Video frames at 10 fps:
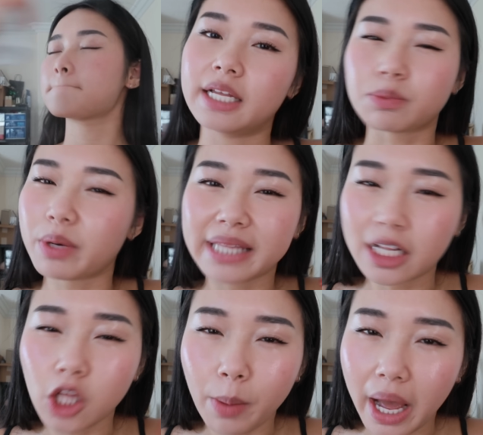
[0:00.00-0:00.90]
let's bring
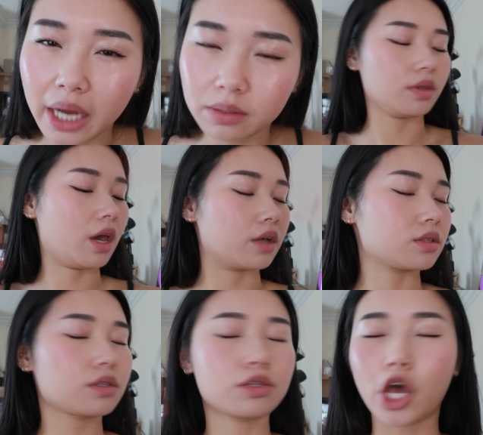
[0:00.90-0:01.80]
that glow back.
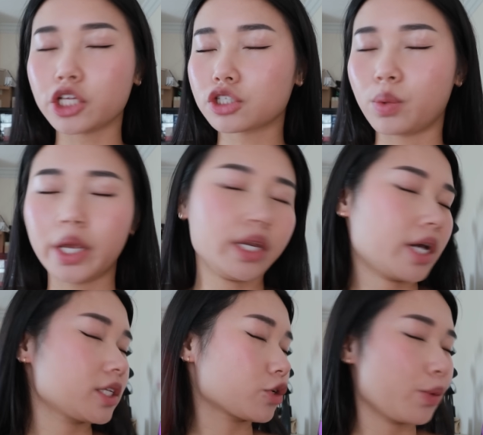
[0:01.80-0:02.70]
Yes, yes, queen,
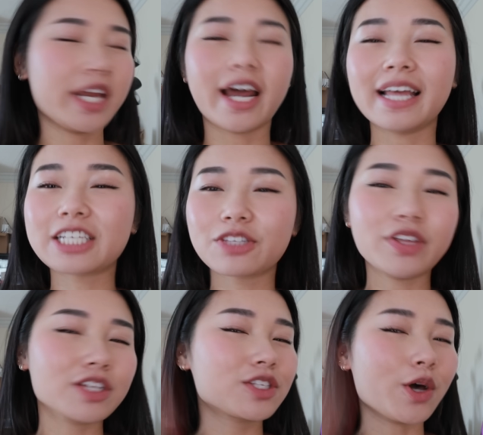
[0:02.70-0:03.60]
yes, queen. I just
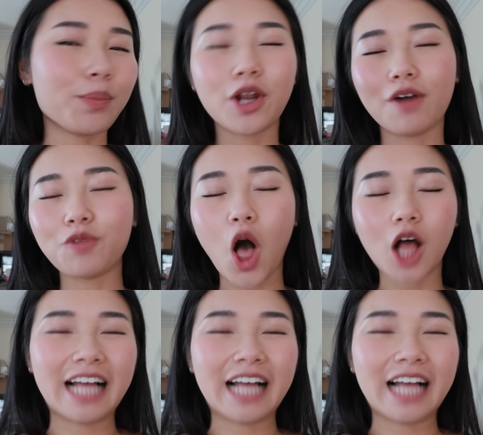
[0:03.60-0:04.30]
feel so beautiful.